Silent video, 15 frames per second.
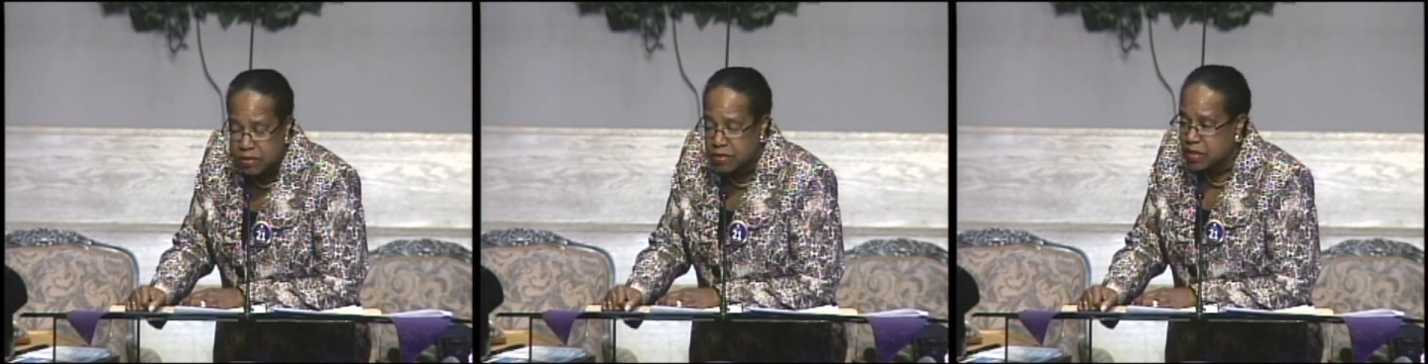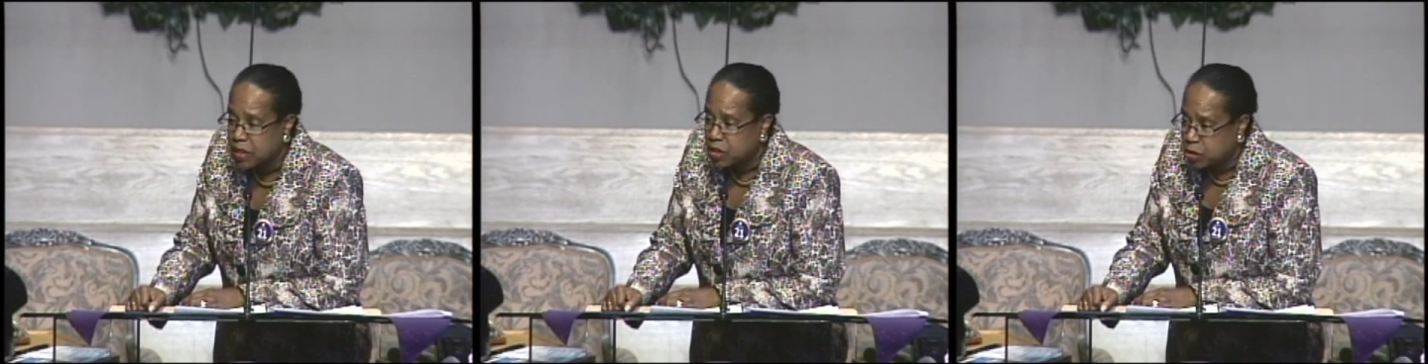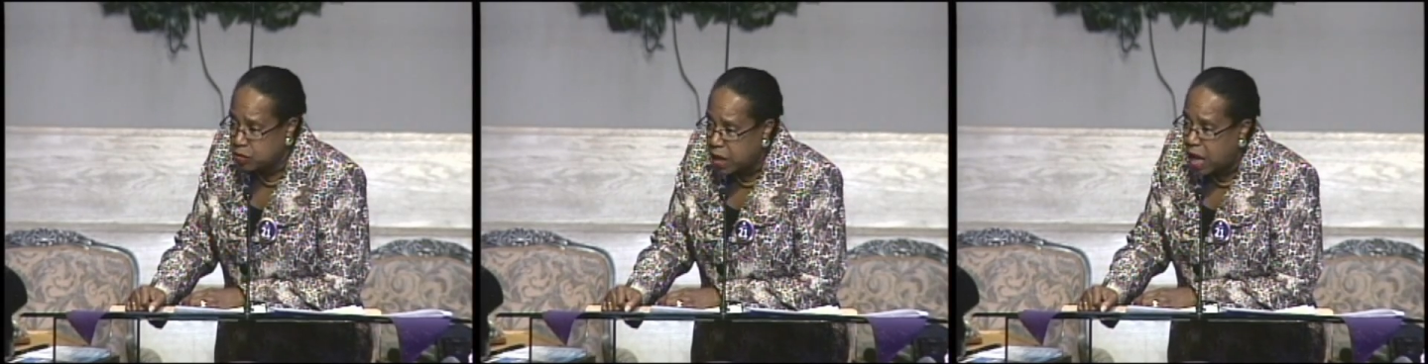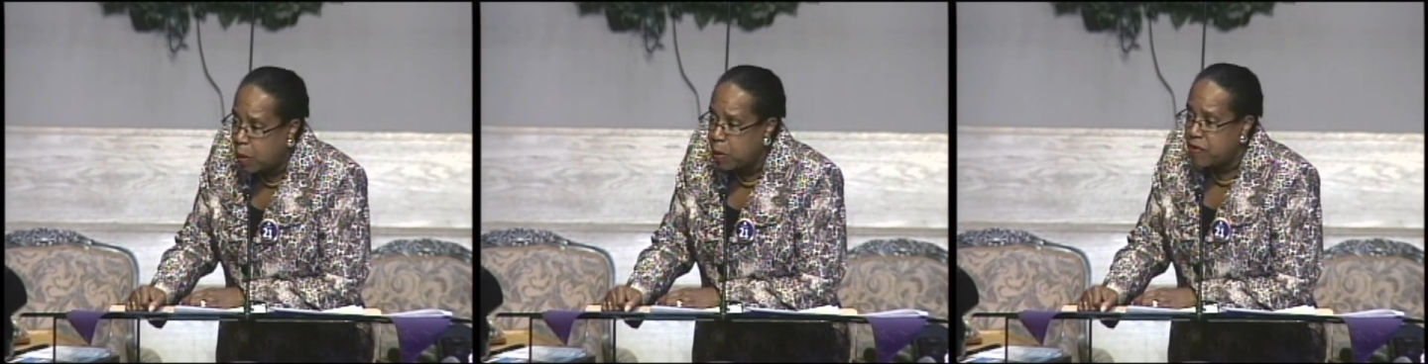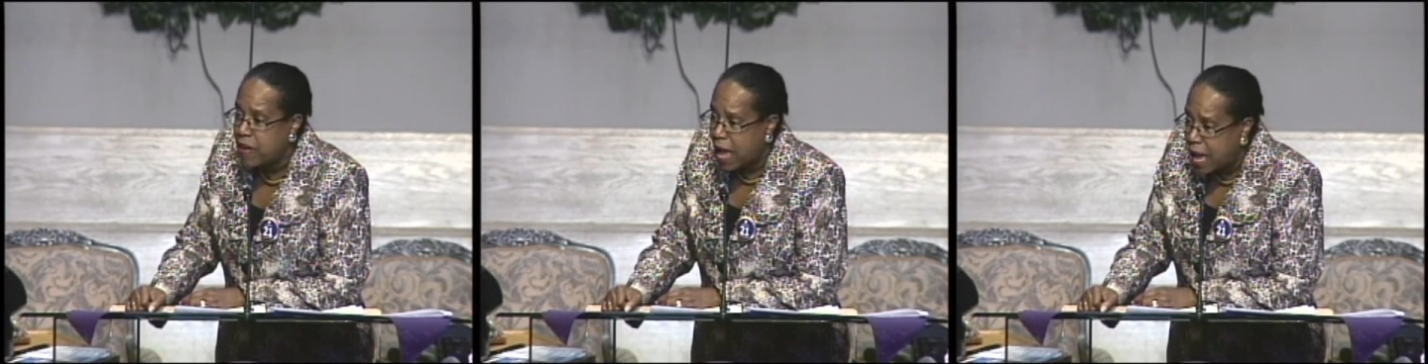That's right.
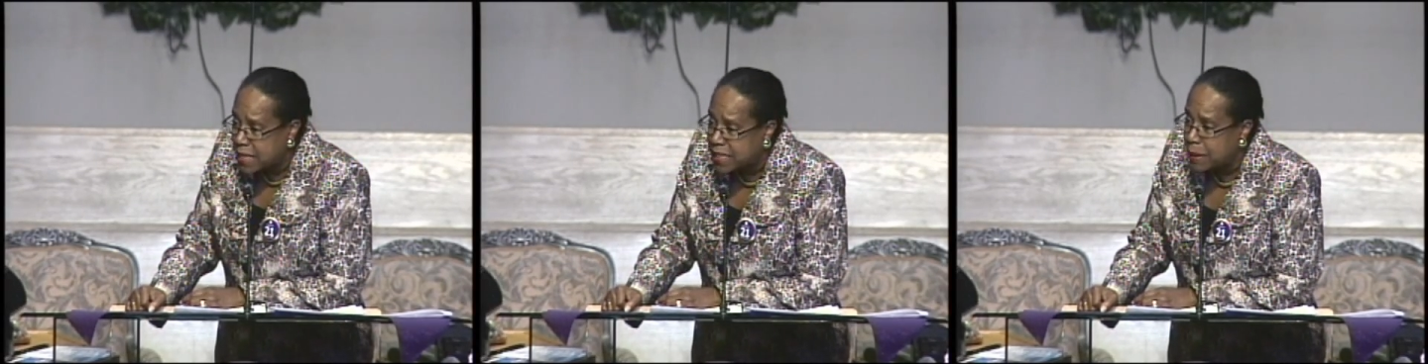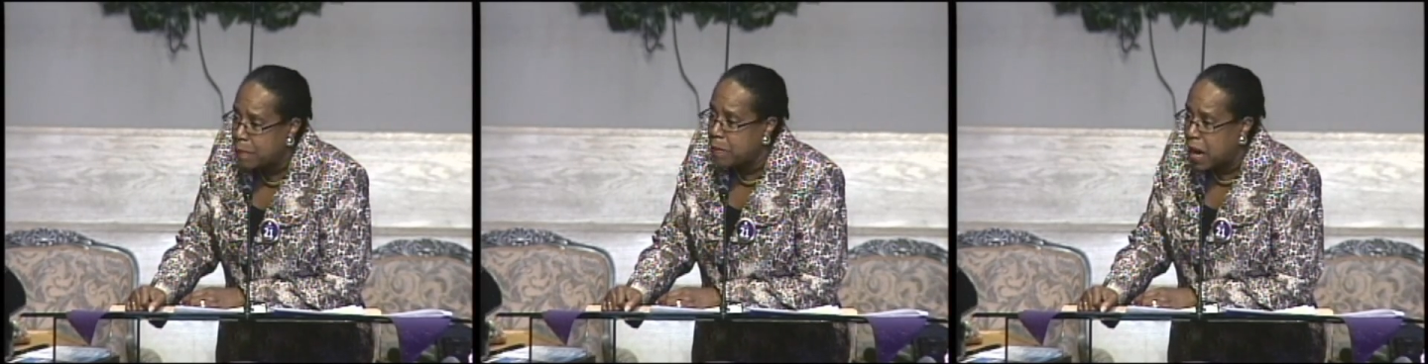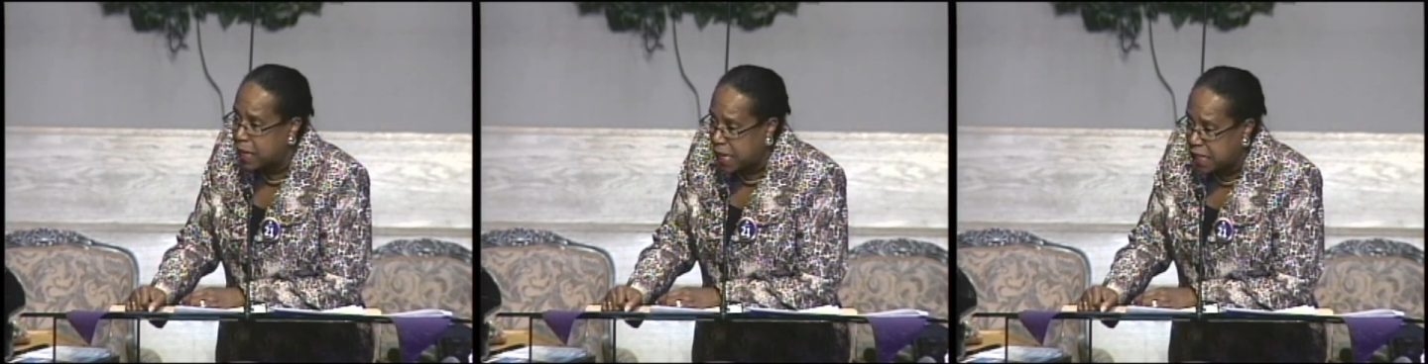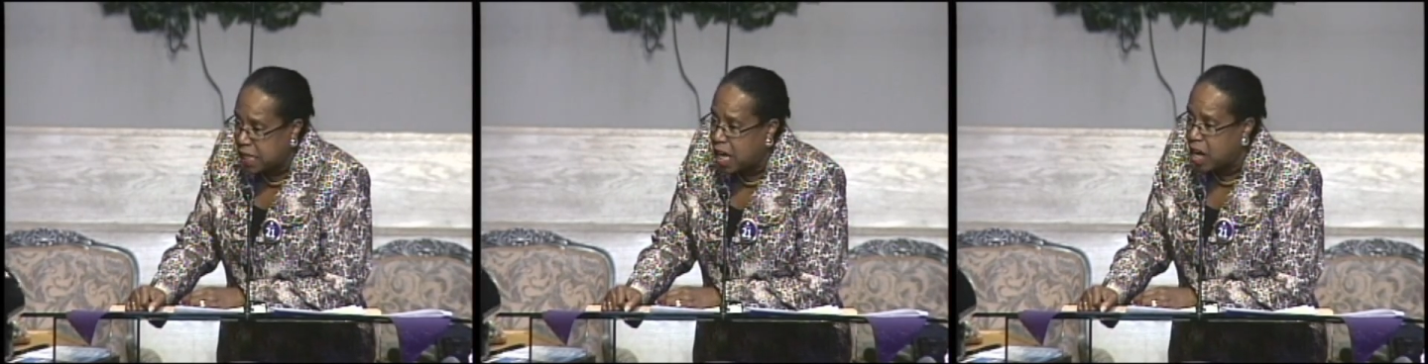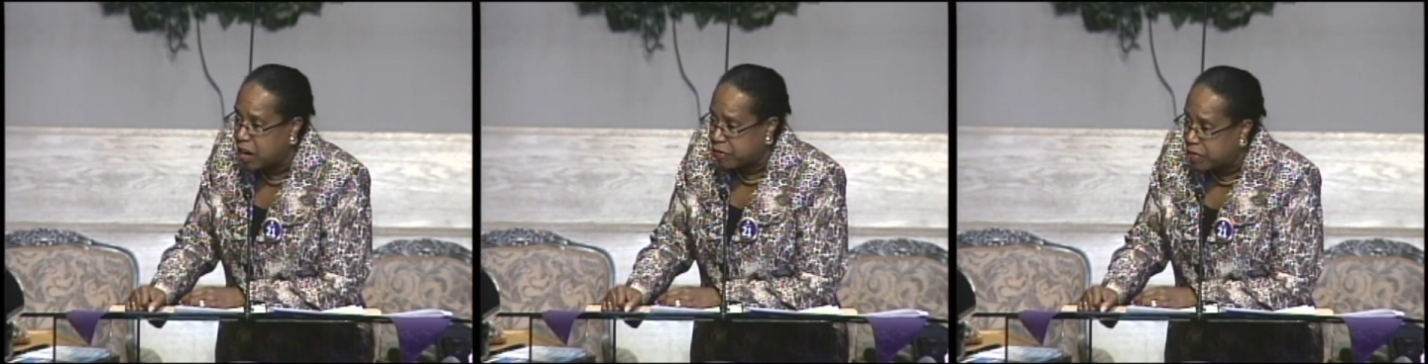We've had some muddy
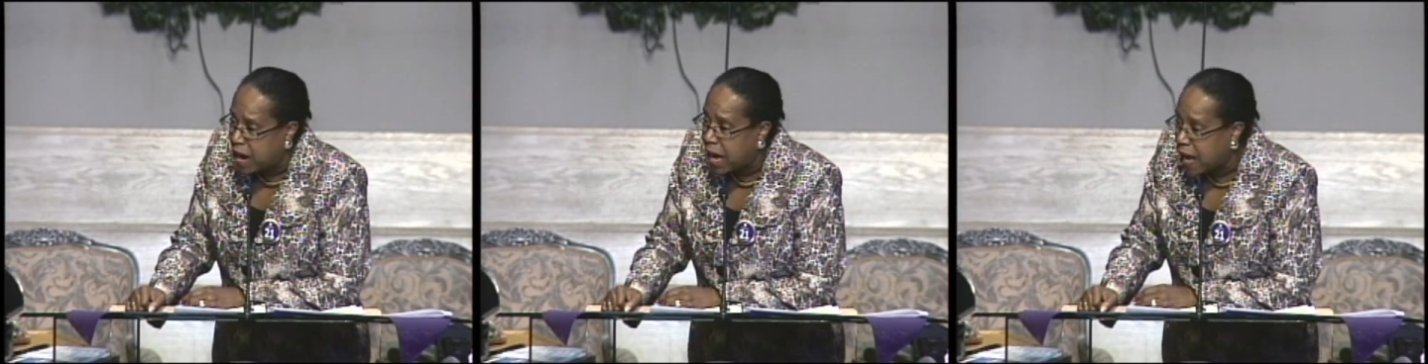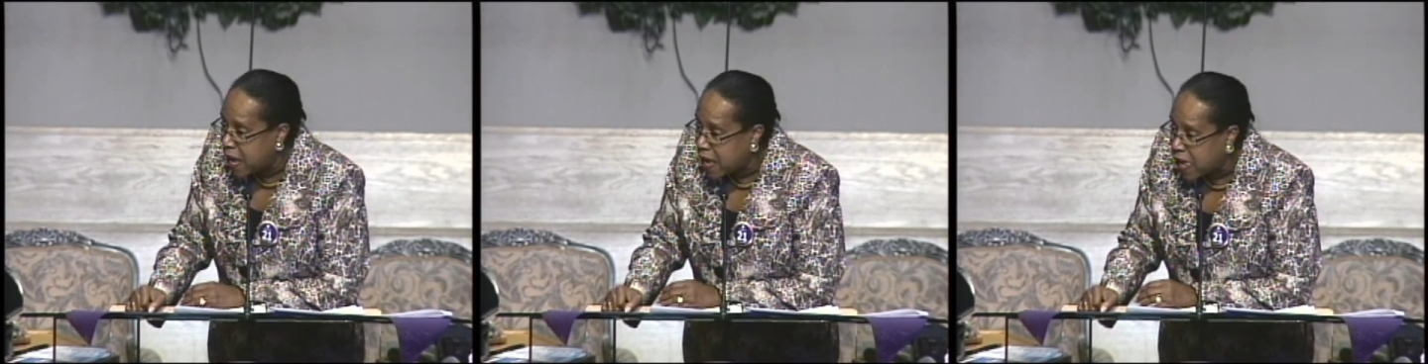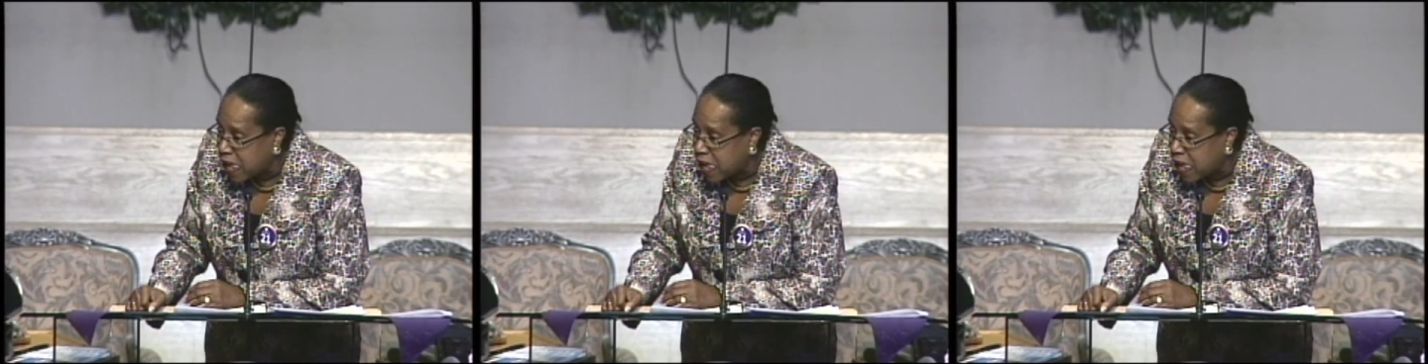love, right?